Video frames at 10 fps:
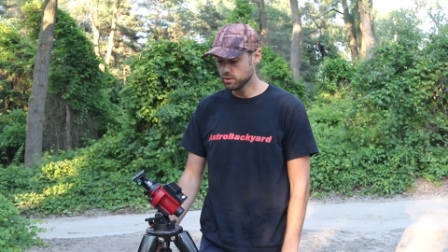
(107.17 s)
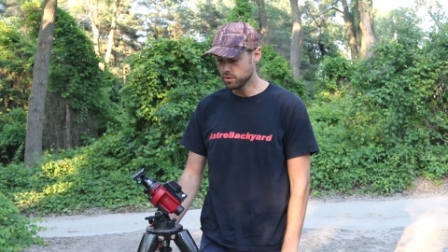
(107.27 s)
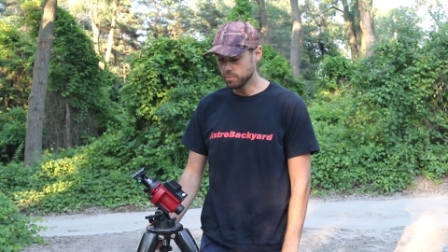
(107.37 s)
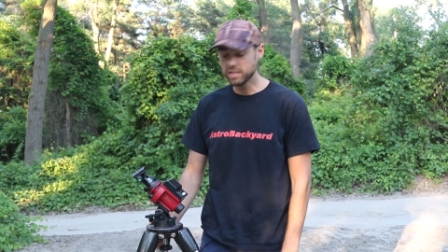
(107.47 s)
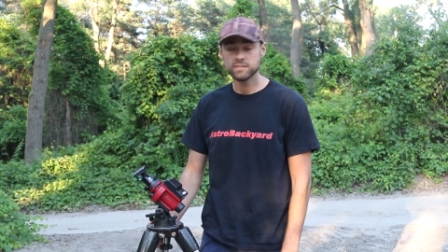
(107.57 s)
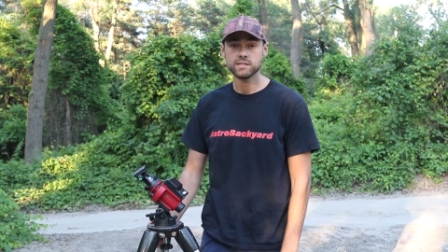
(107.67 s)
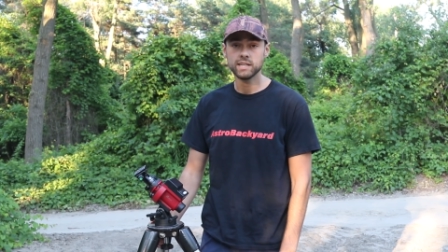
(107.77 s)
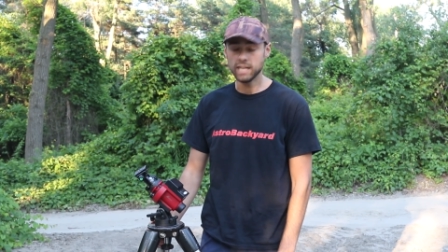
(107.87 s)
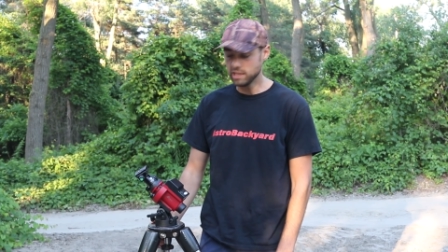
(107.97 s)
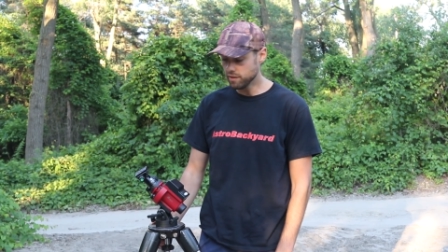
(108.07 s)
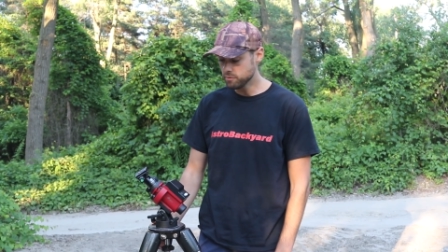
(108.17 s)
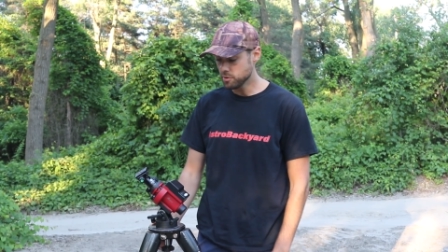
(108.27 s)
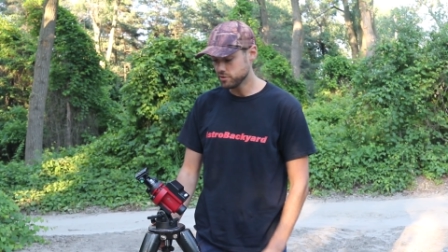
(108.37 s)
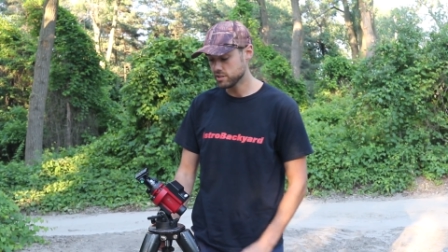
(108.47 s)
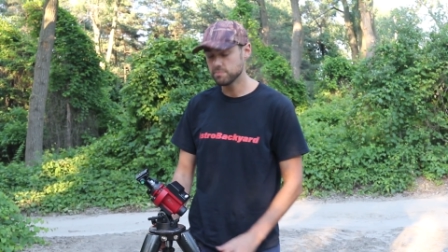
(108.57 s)
The biggest thing I love
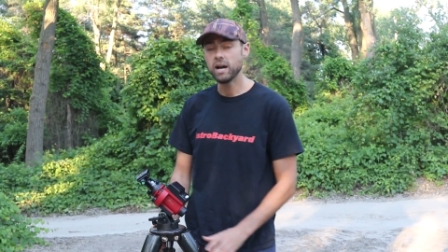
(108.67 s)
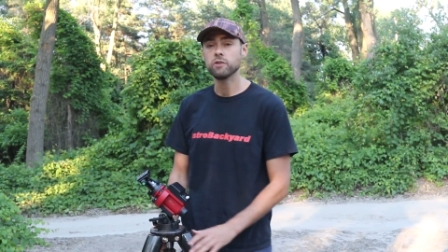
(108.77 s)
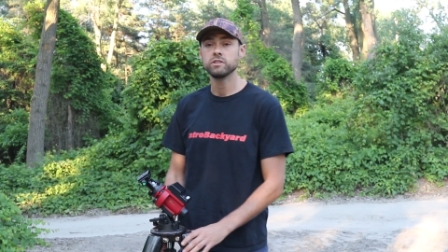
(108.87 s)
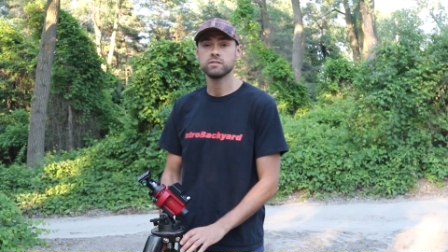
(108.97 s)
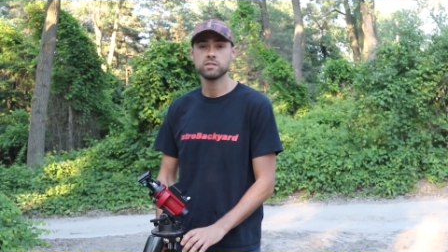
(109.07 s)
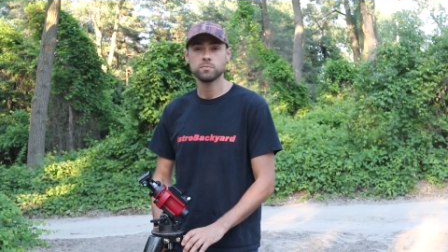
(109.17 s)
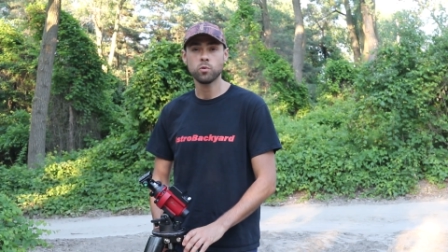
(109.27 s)
about this mount is its